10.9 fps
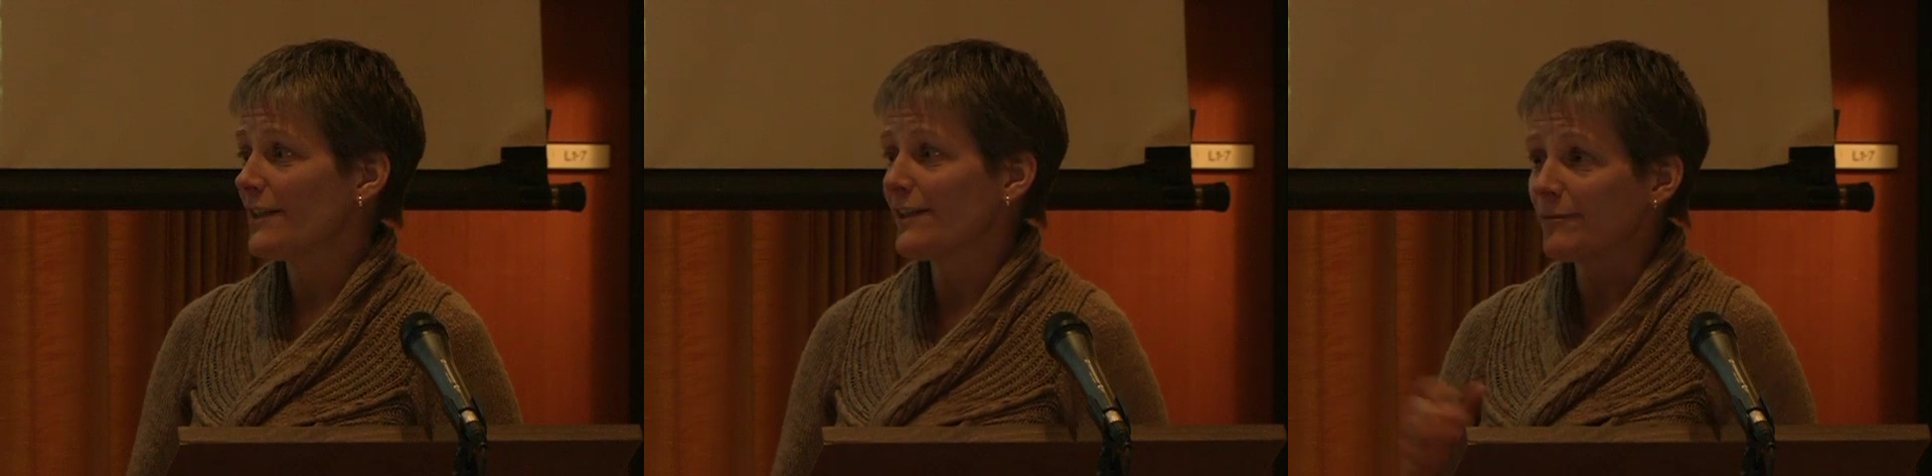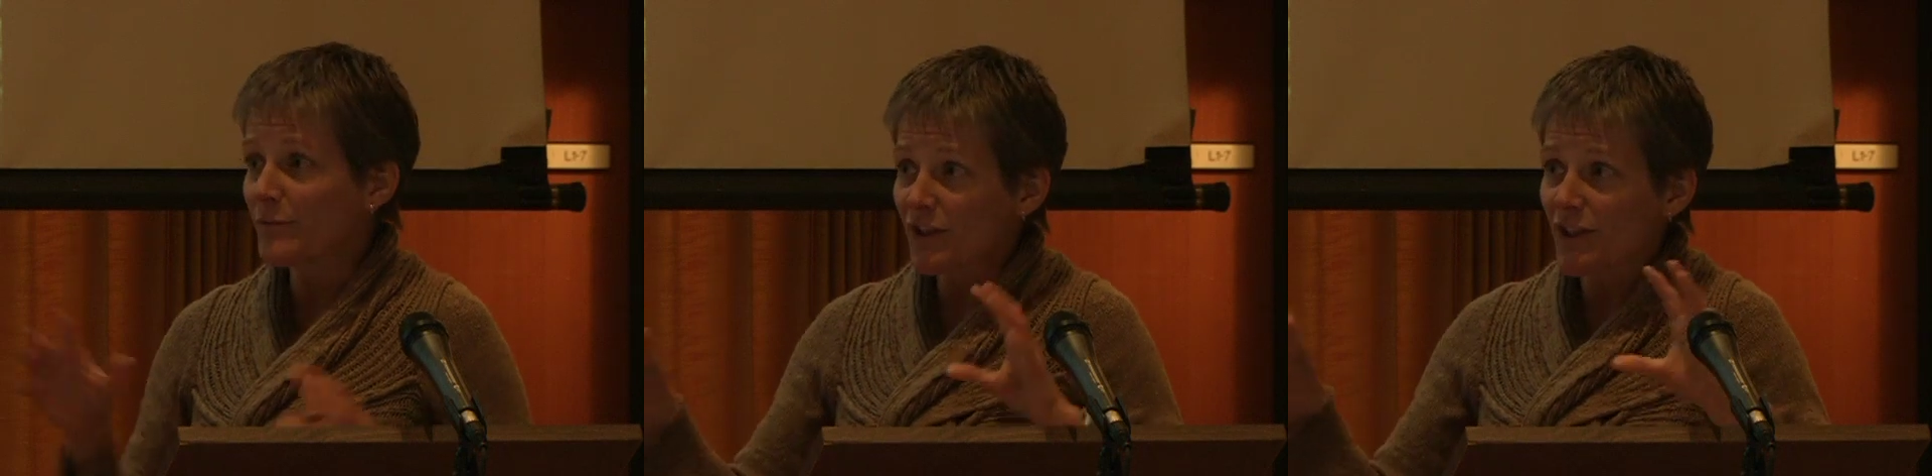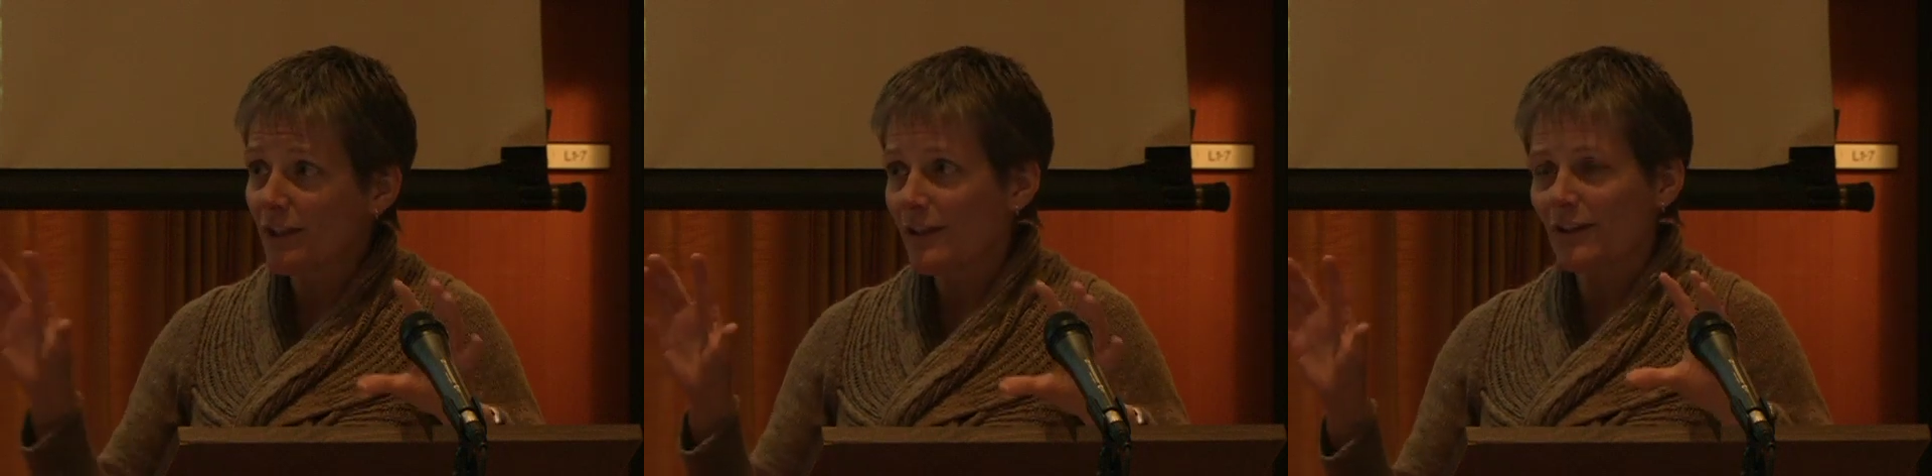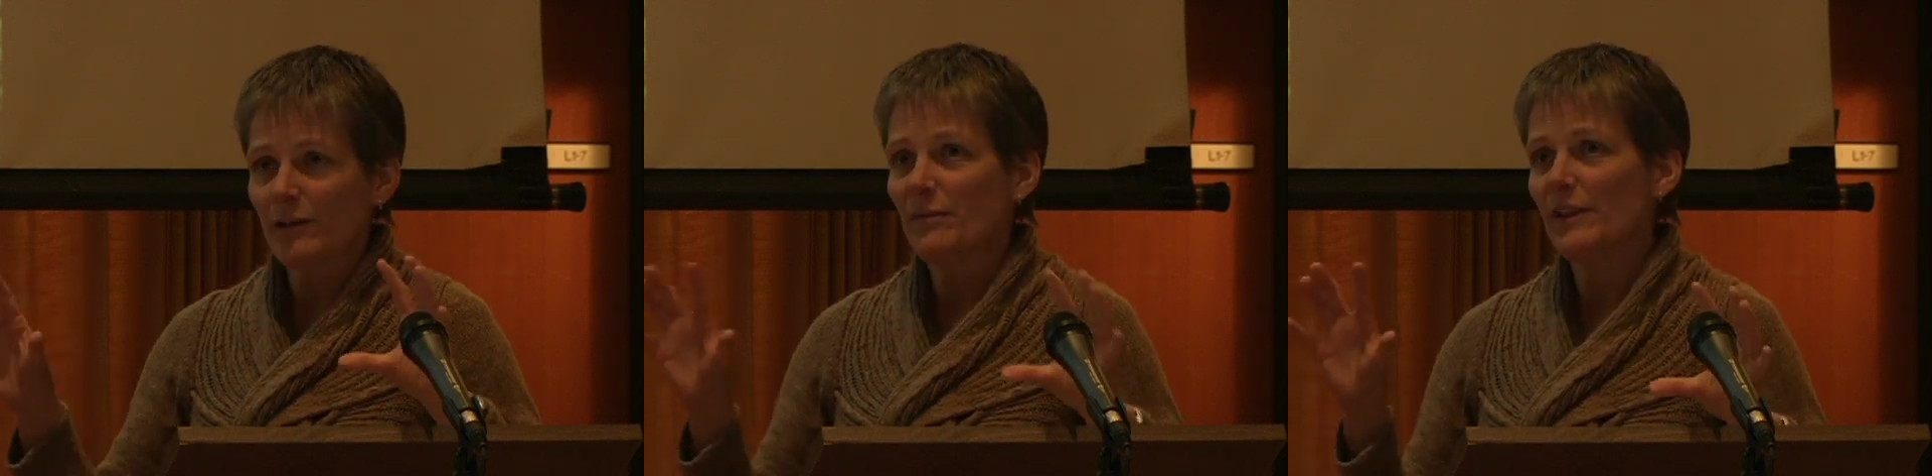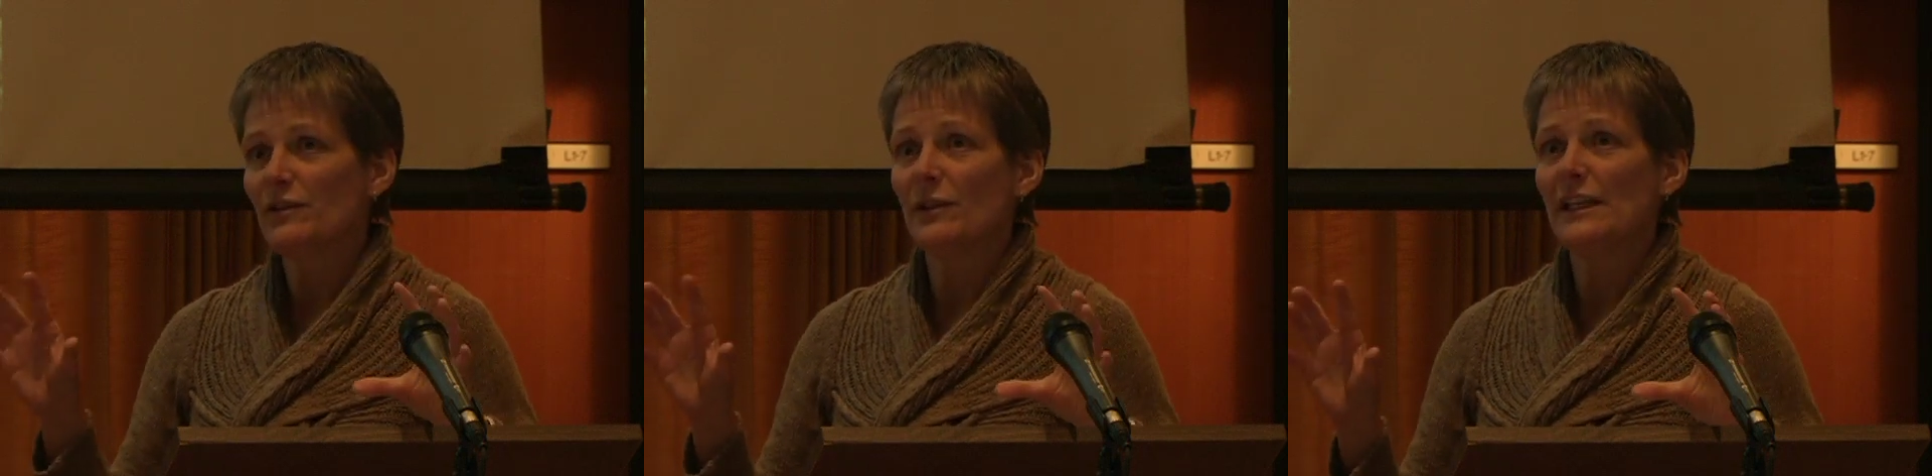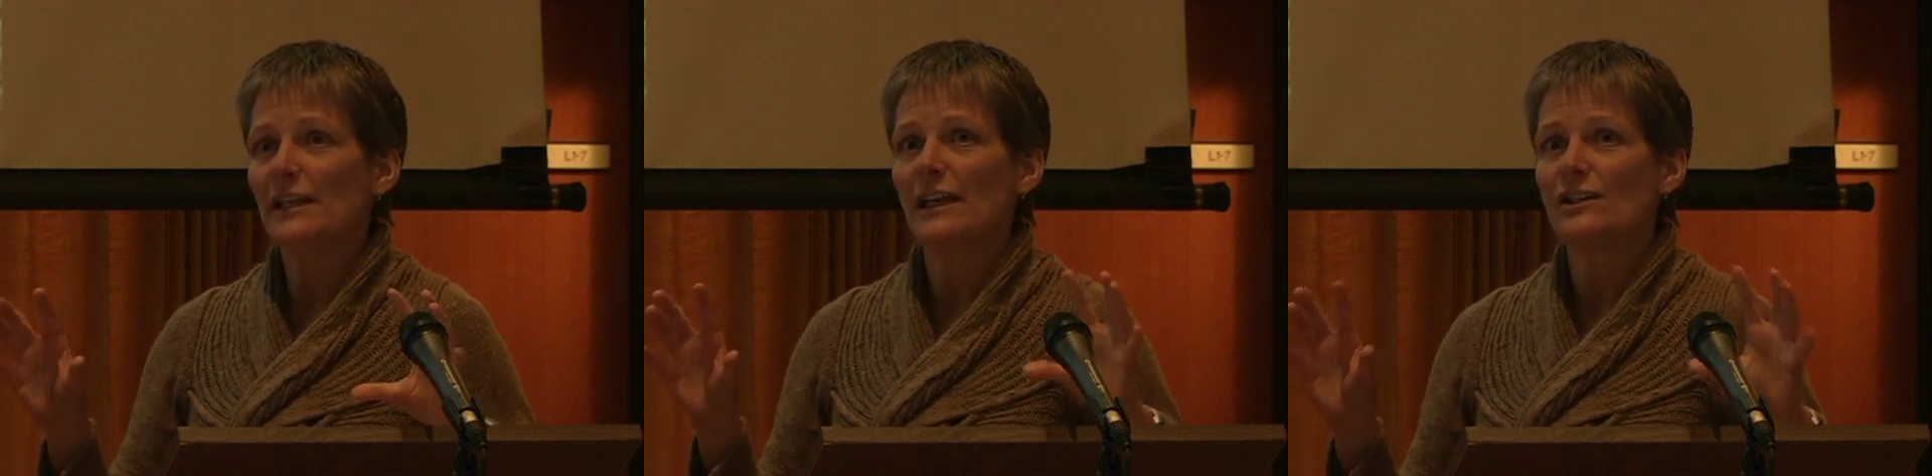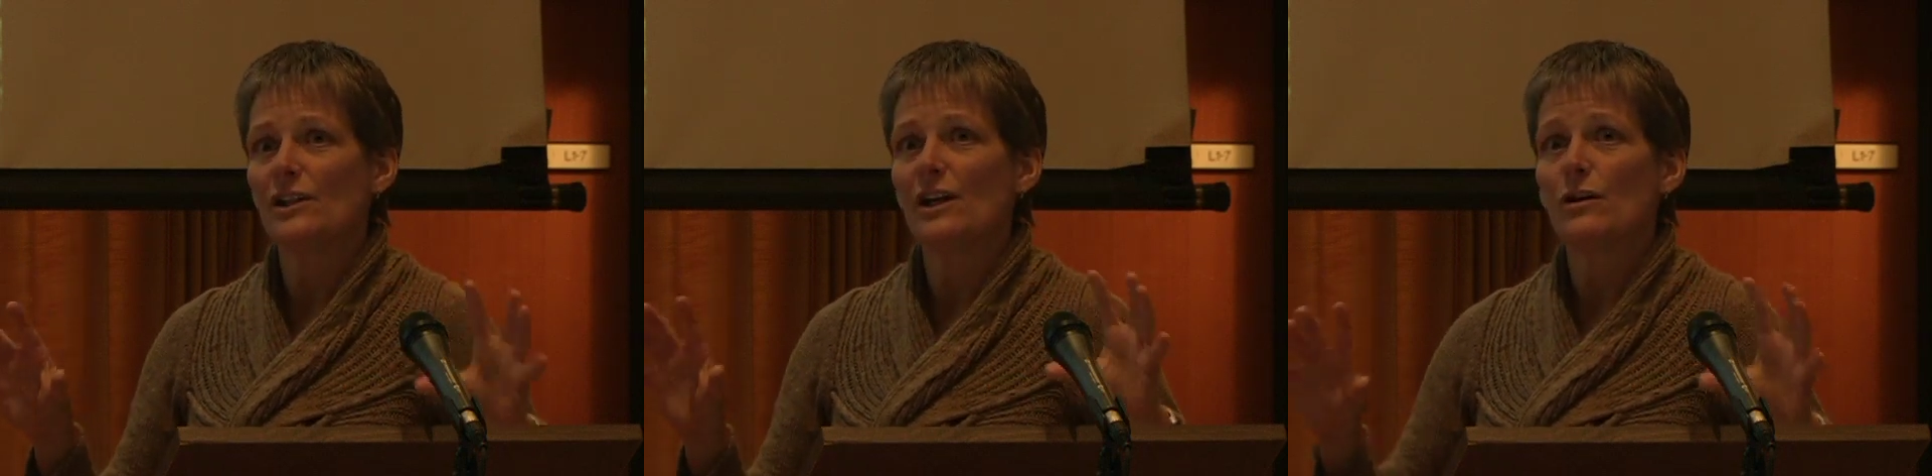and particularly between
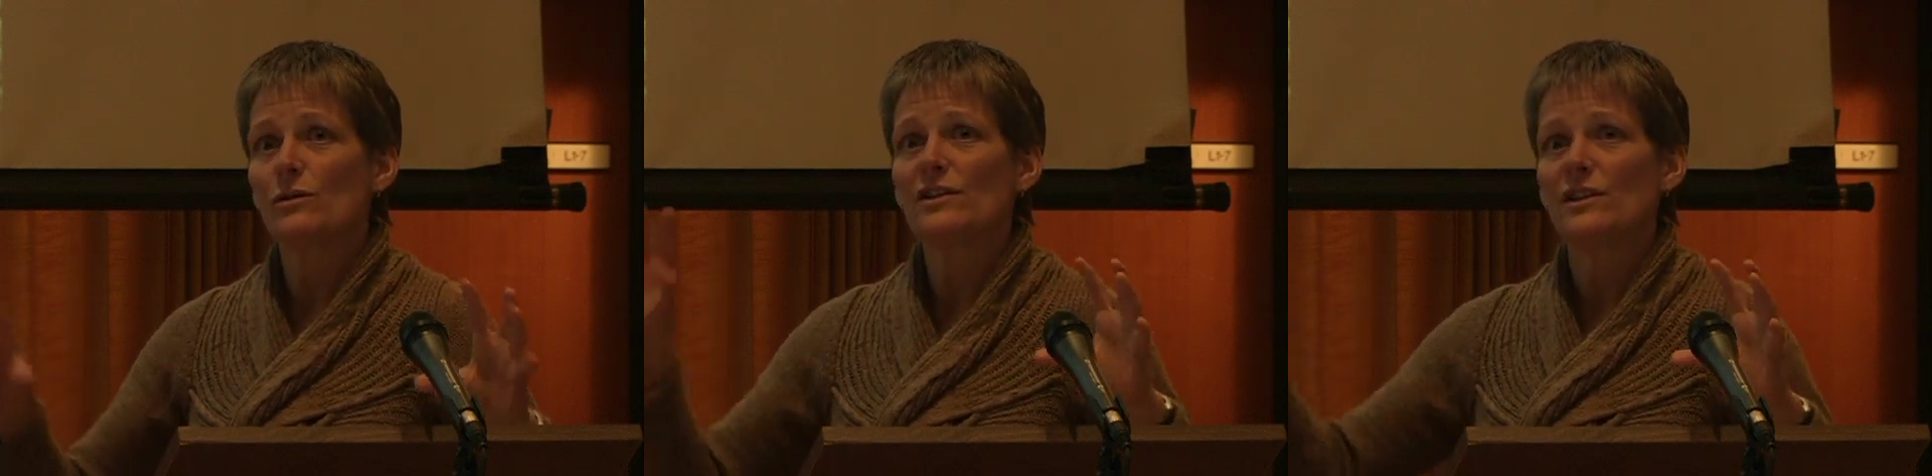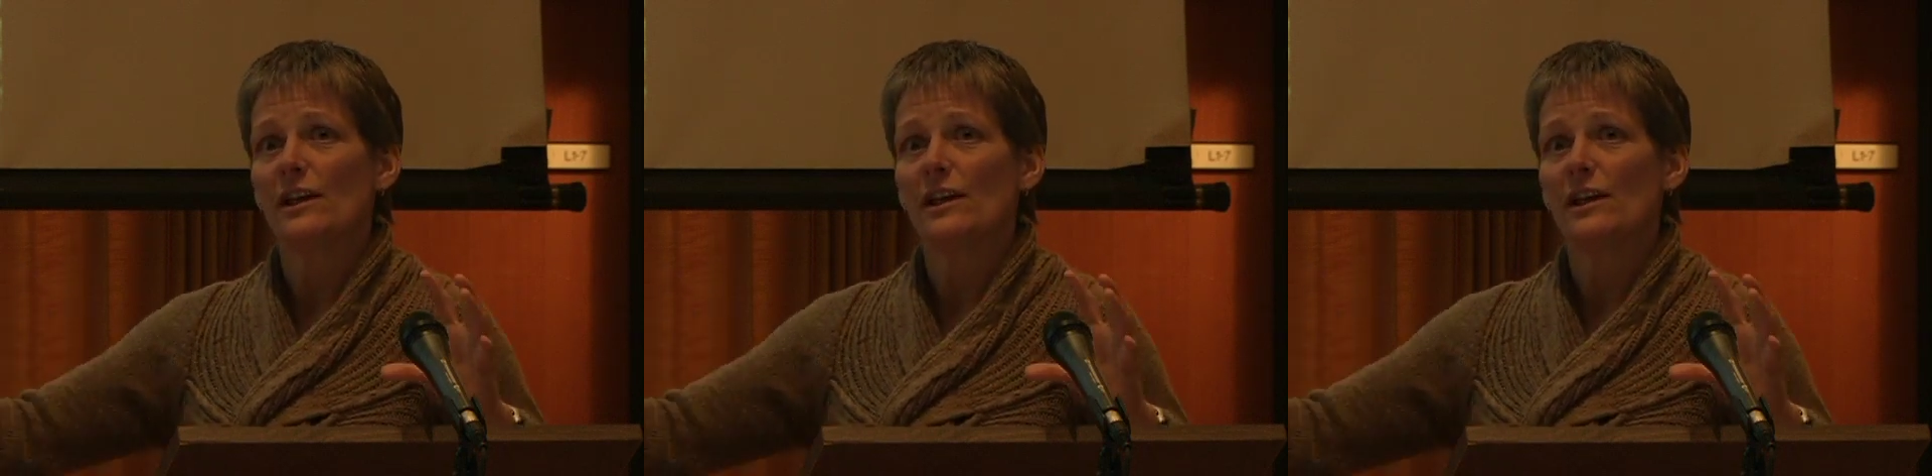NGOs